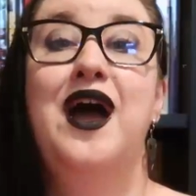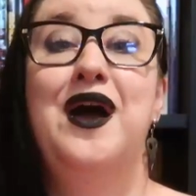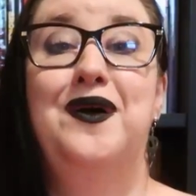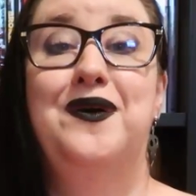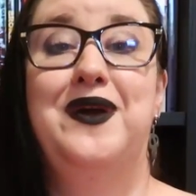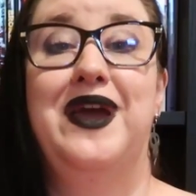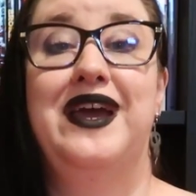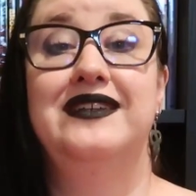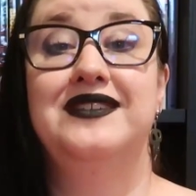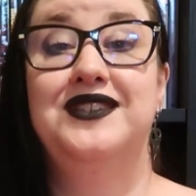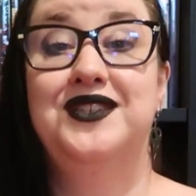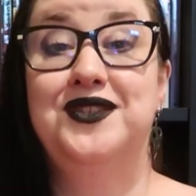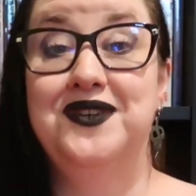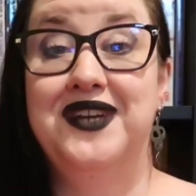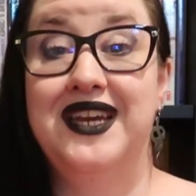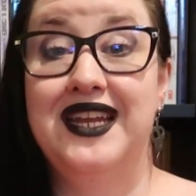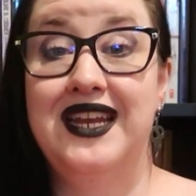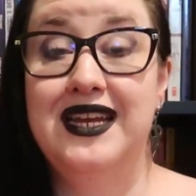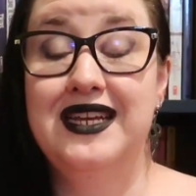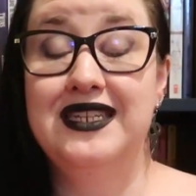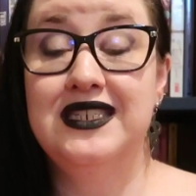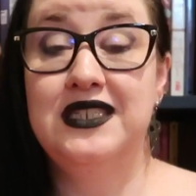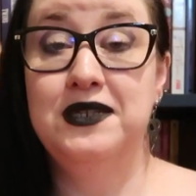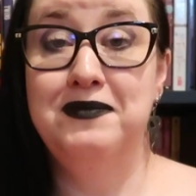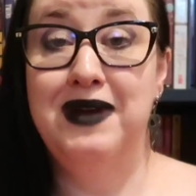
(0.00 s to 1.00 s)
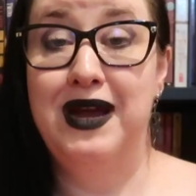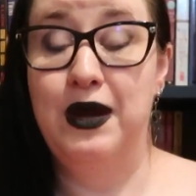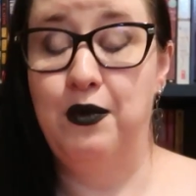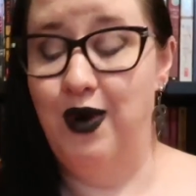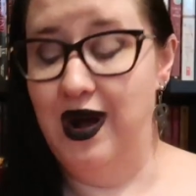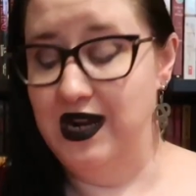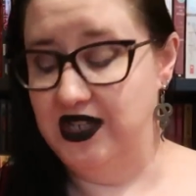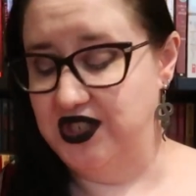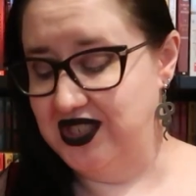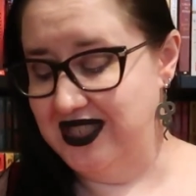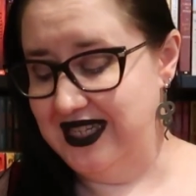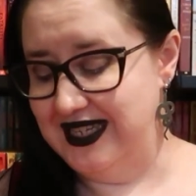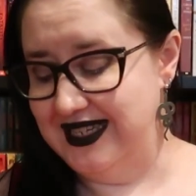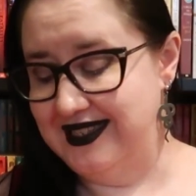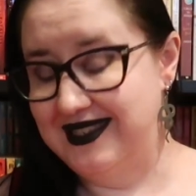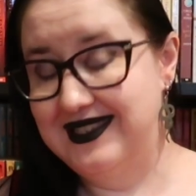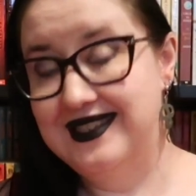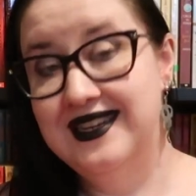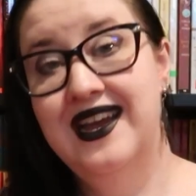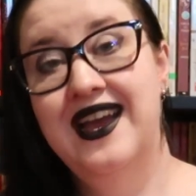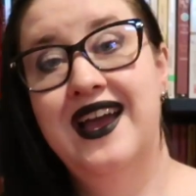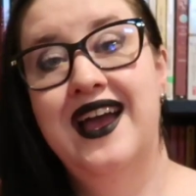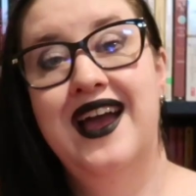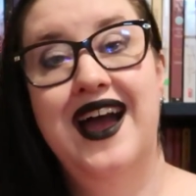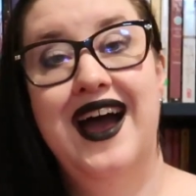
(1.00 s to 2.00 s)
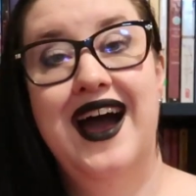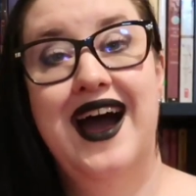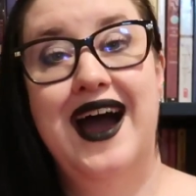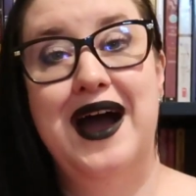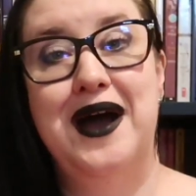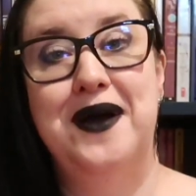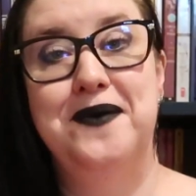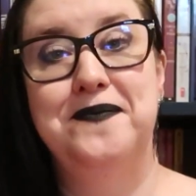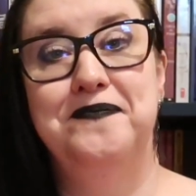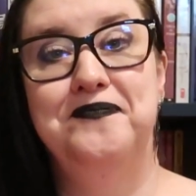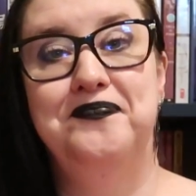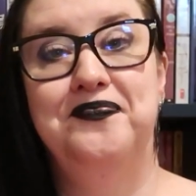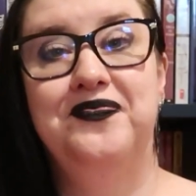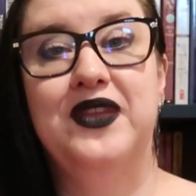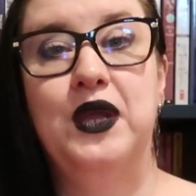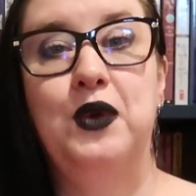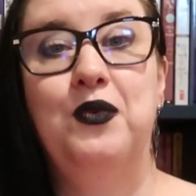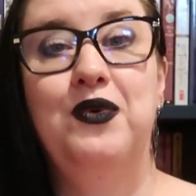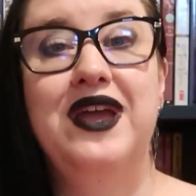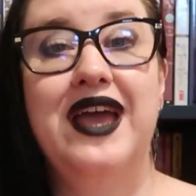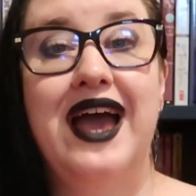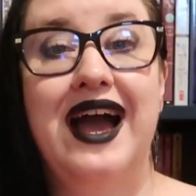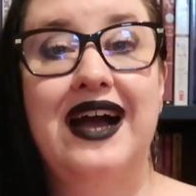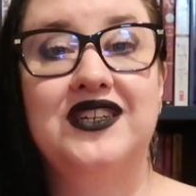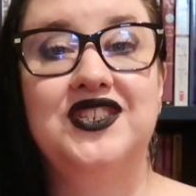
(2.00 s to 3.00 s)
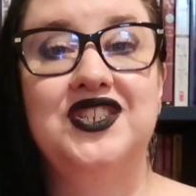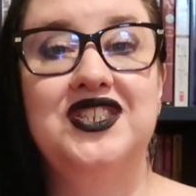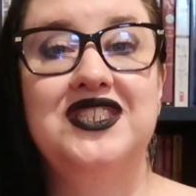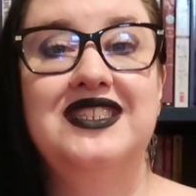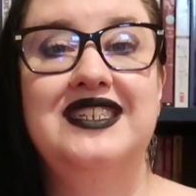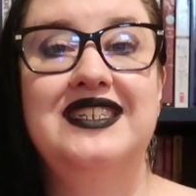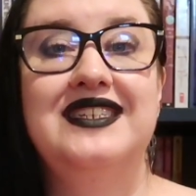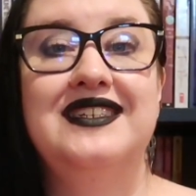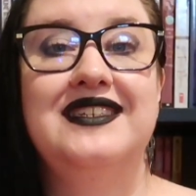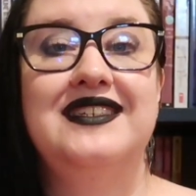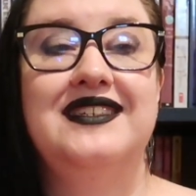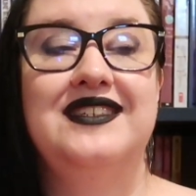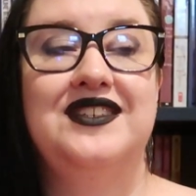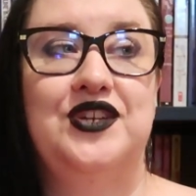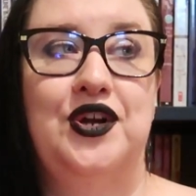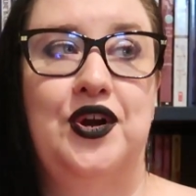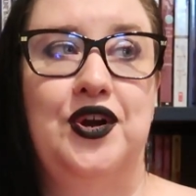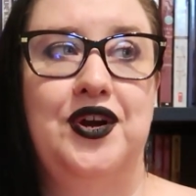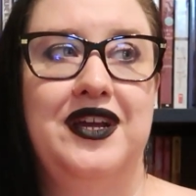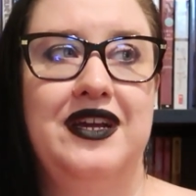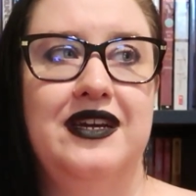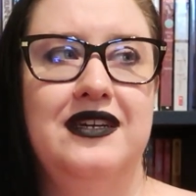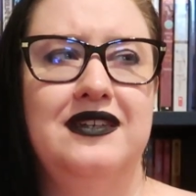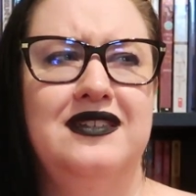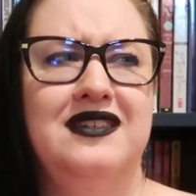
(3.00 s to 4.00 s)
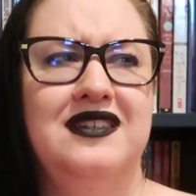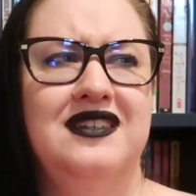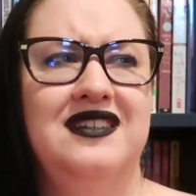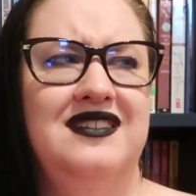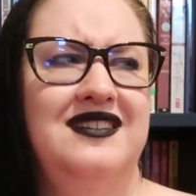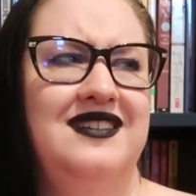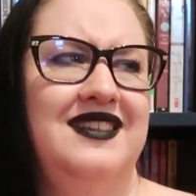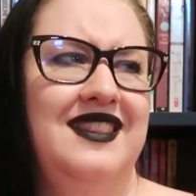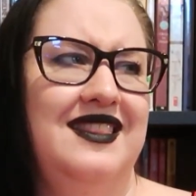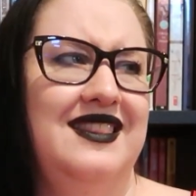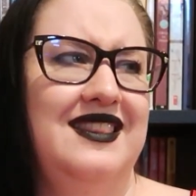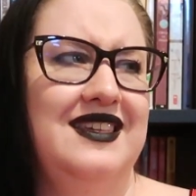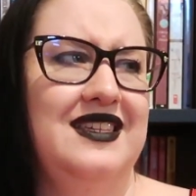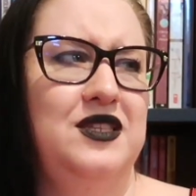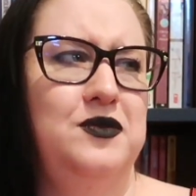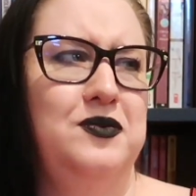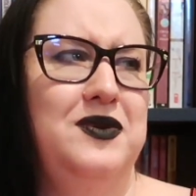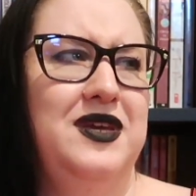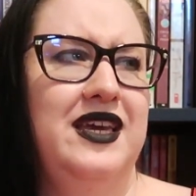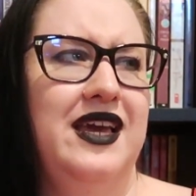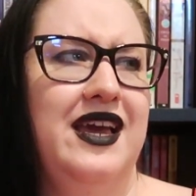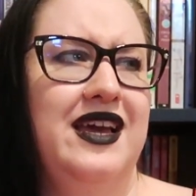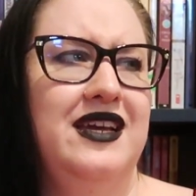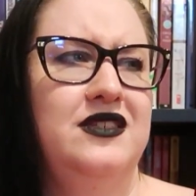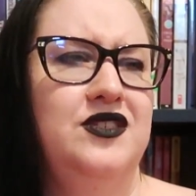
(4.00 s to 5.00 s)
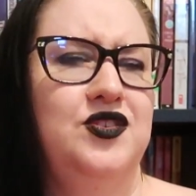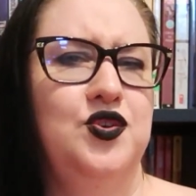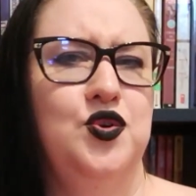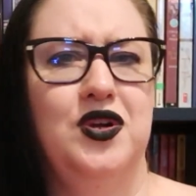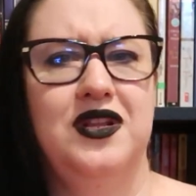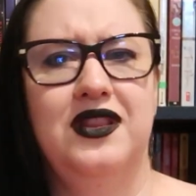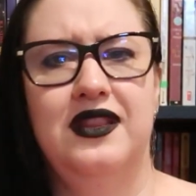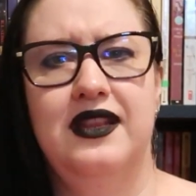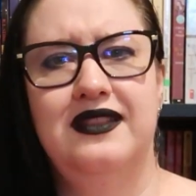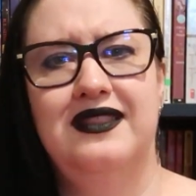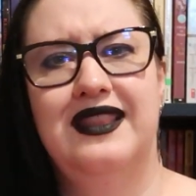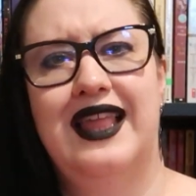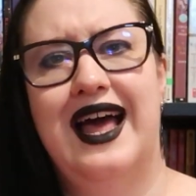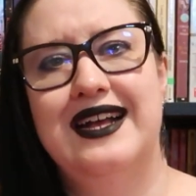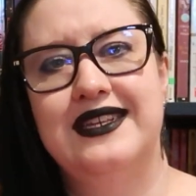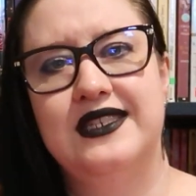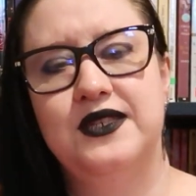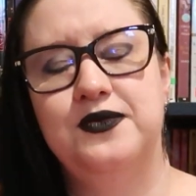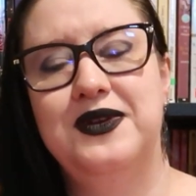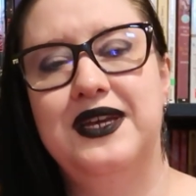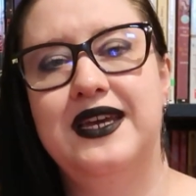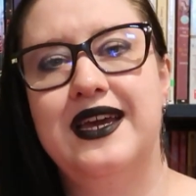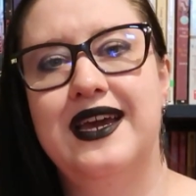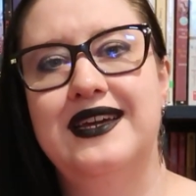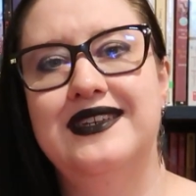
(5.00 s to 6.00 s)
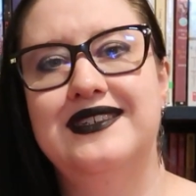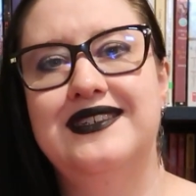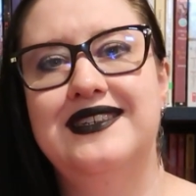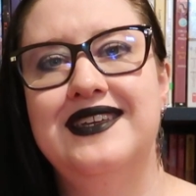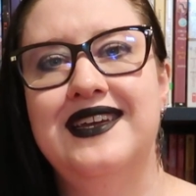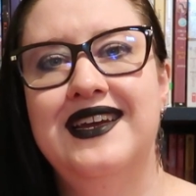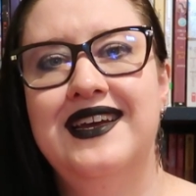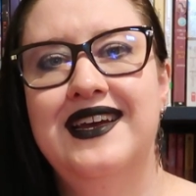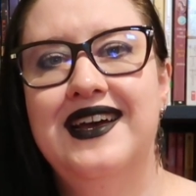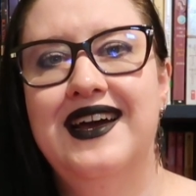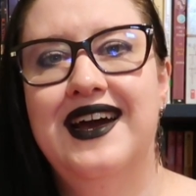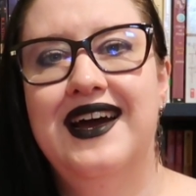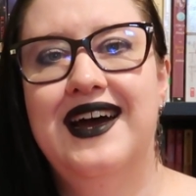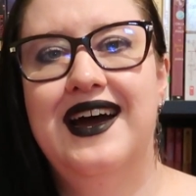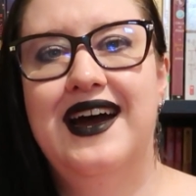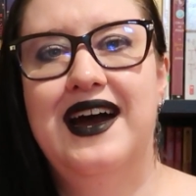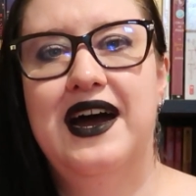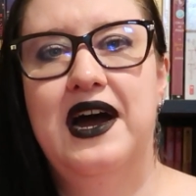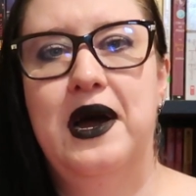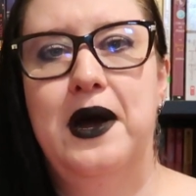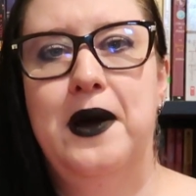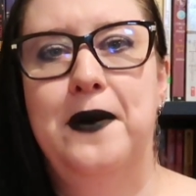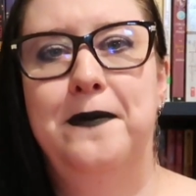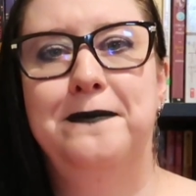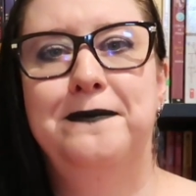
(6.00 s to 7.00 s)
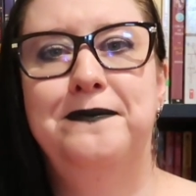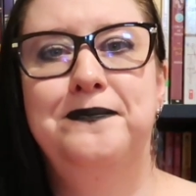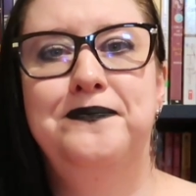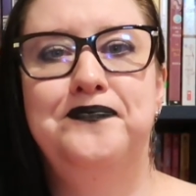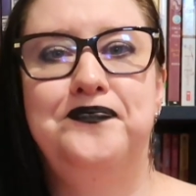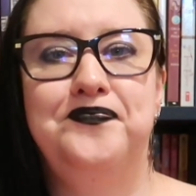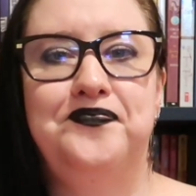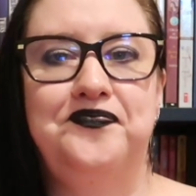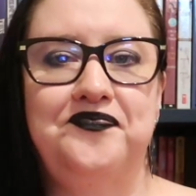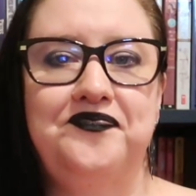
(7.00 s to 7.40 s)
Okay, so getting into my watch list, um, we actually started this weekend or last weekend um,